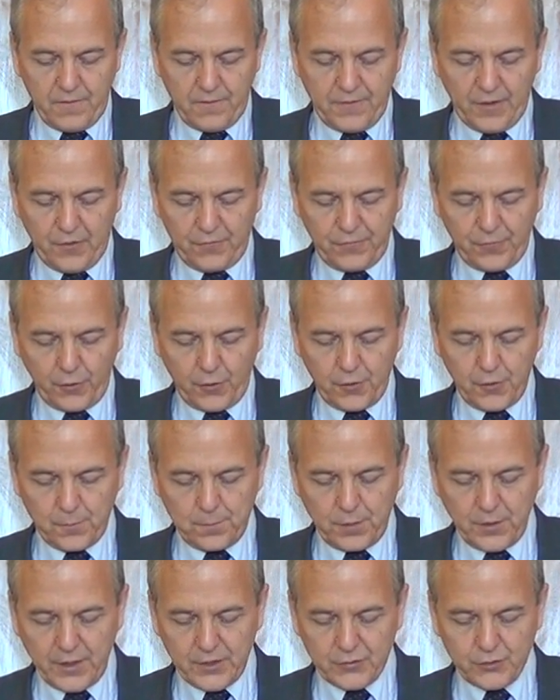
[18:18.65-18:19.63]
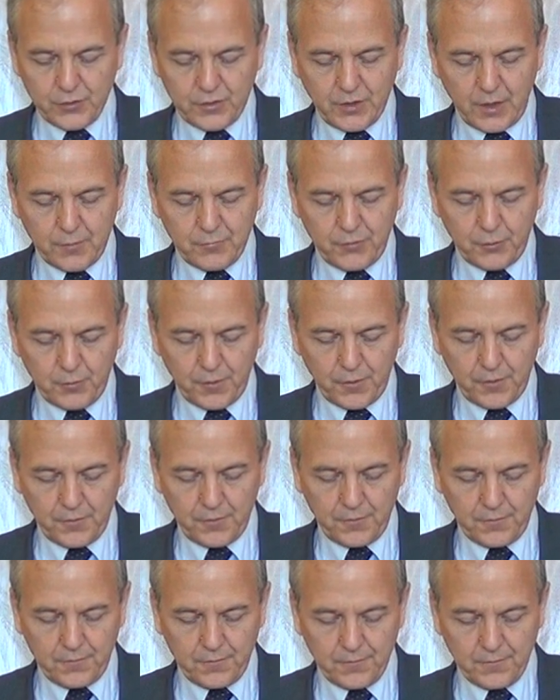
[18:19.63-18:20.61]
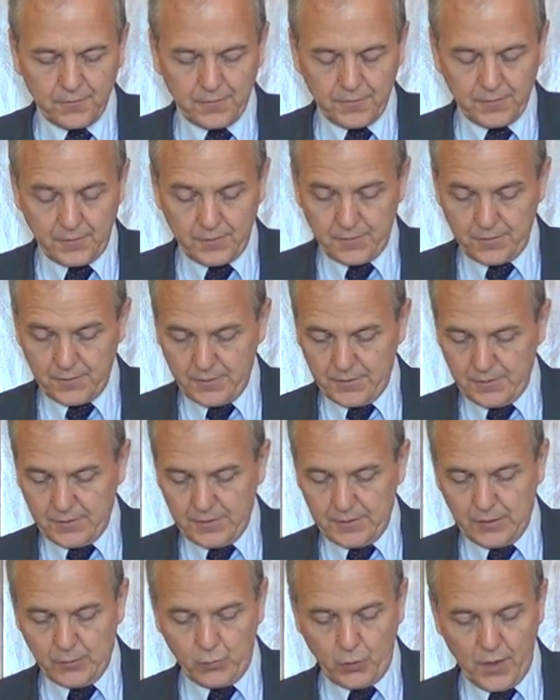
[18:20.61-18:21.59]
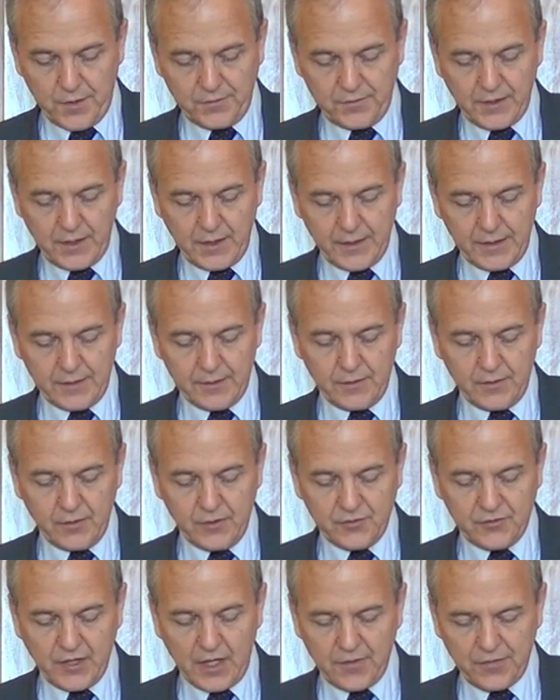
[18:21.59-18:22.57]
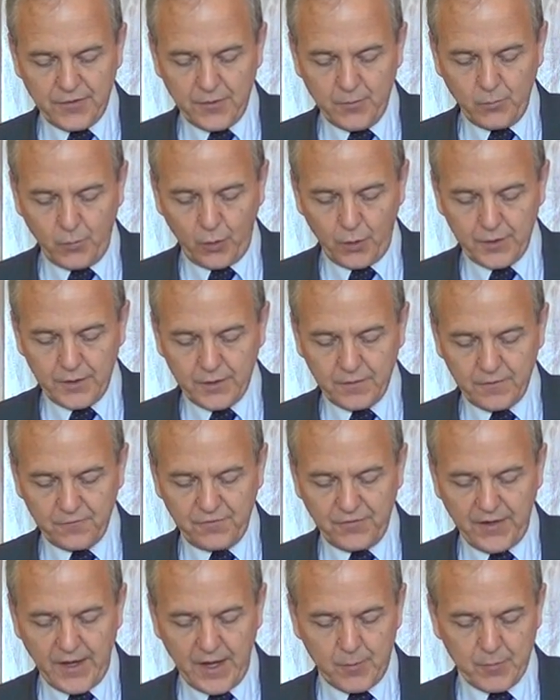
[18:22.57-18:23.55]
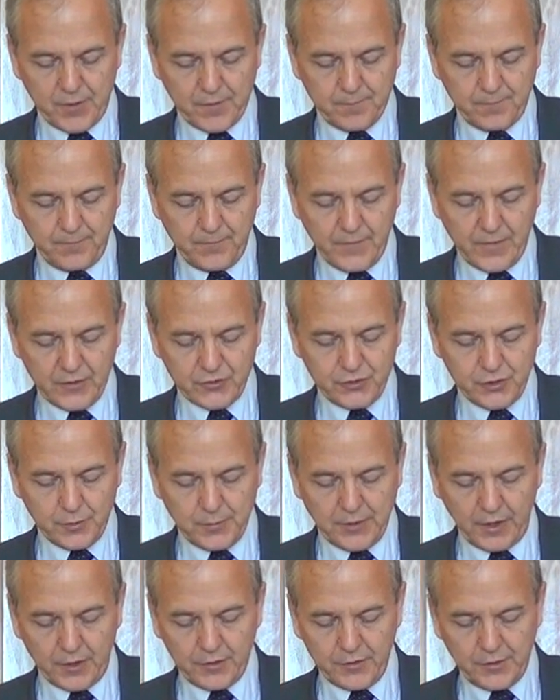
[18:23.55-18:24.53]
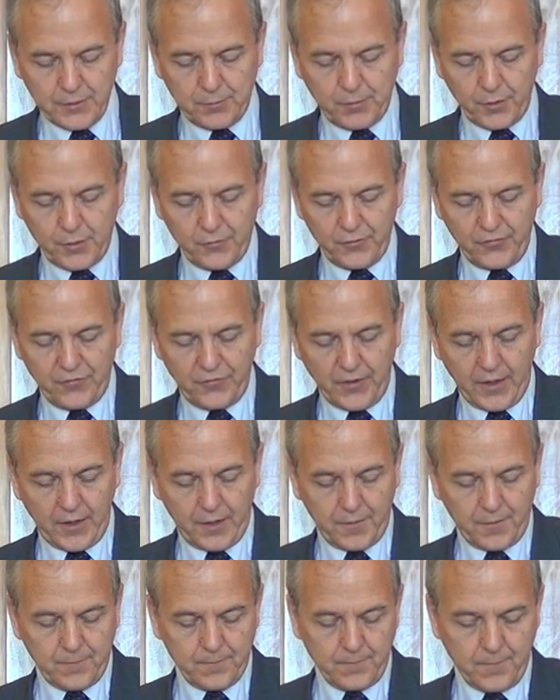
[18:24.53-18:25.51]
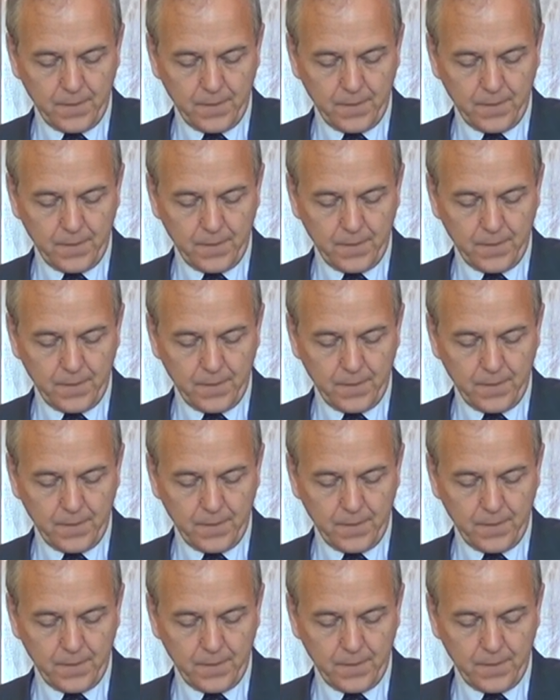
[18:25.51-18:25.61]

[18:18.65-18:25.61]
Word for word: Therefore her plagues will come to her in one day, death and mourning and famine, and she'll be utterly burned with fire.